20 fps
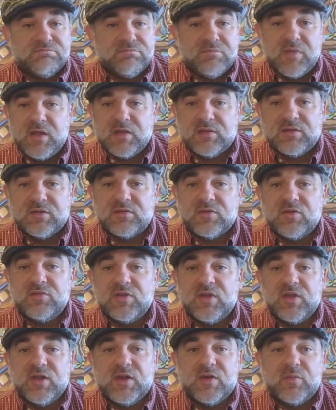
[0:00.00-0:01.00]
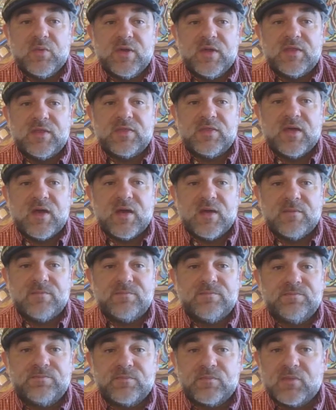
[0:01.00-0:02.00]
it's associated with a
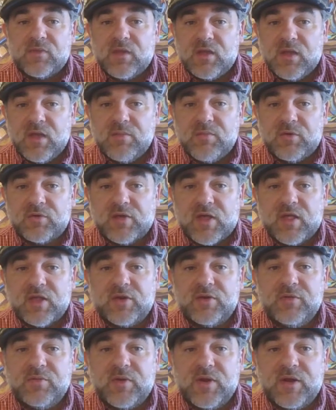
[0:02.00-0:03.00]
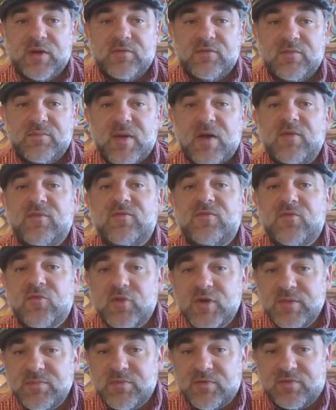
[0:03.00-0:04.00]
mortality rate of about
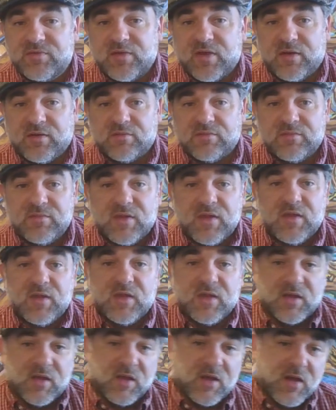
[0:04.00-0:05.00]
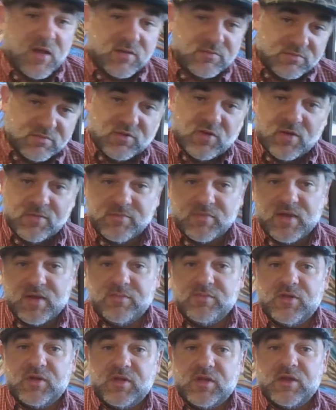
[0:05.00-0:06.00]
40%. So I'm
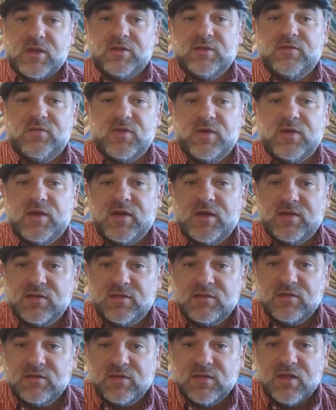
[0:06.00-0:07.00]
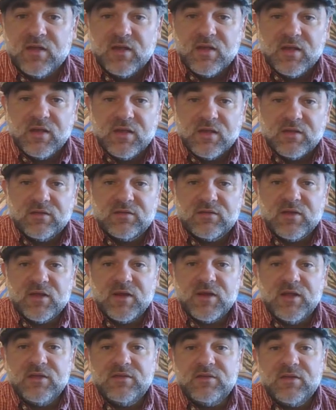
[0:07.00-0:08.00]
looking at different
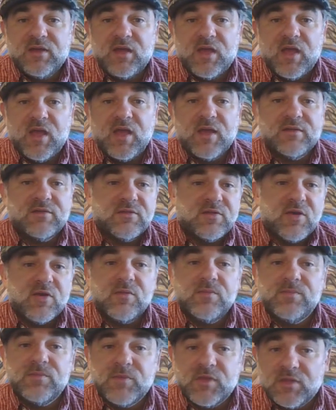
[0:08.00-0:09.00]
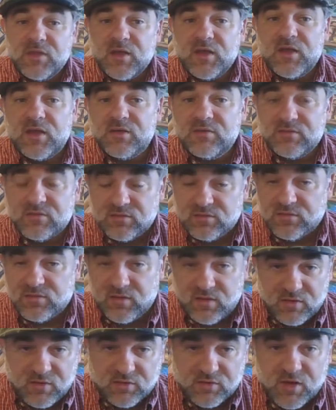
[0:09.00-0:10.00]
studies, and so the thing is,
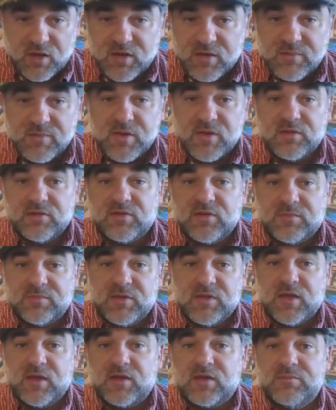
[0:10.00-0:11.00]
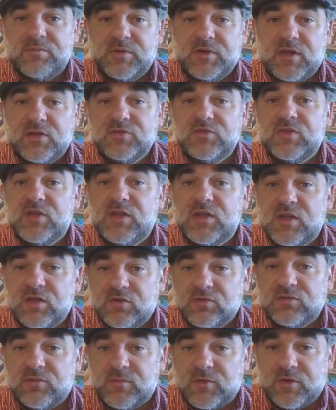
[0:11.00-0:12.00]
you're talking about something that could potentially kill
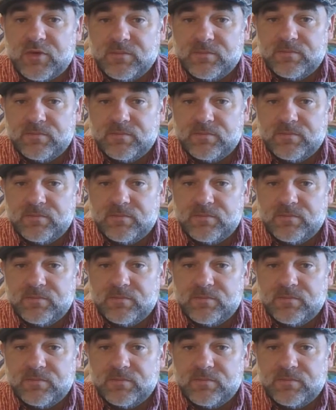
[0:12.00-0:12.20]
someone.